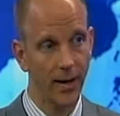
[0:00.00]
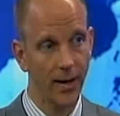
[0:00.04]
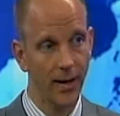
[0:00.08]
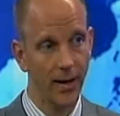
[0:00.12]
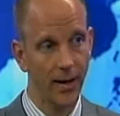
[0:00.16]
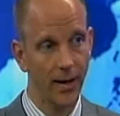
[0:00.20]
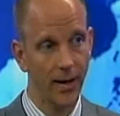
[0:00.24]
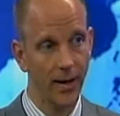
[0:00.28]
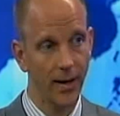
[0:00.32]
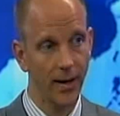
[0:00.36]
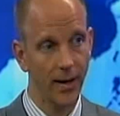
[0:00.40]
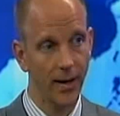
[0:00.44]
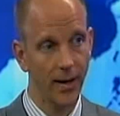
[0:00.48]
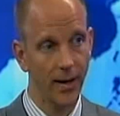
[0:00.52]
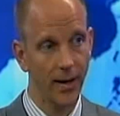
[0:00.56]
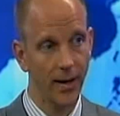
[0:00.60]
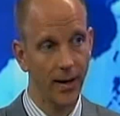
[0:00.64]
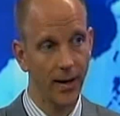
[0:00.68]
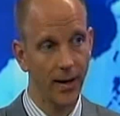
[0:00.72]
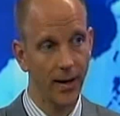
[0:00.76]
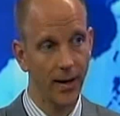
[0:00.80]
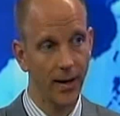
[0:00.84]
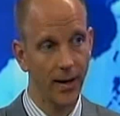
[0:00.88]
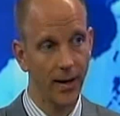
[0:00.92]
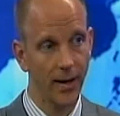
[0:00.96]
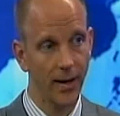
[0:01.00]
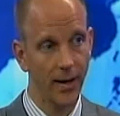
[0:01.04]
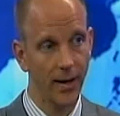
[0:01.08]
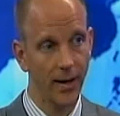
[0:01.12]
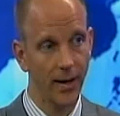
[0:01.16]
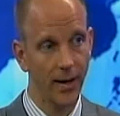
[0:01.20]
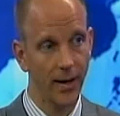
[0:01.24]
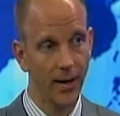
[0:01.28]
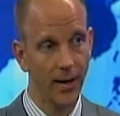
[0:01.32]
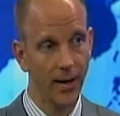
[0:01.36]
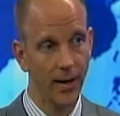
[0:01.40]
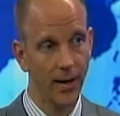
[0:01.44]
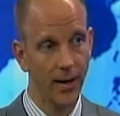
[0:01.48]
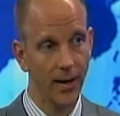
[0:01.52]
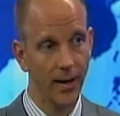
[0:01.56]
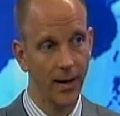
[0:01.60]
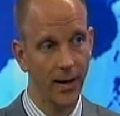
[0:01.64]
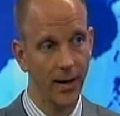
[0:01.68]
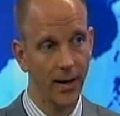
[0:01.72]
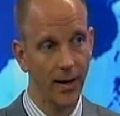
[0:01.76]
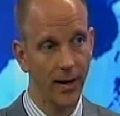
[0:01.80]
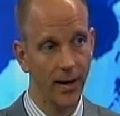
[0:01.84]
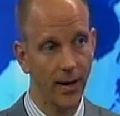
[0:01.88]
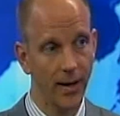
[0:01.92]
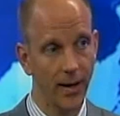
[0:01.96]
governments,
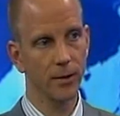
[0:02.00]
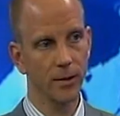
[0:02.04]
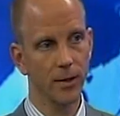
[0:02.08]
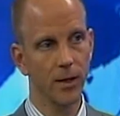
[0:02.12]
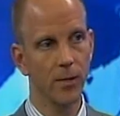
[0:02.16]
NGOs,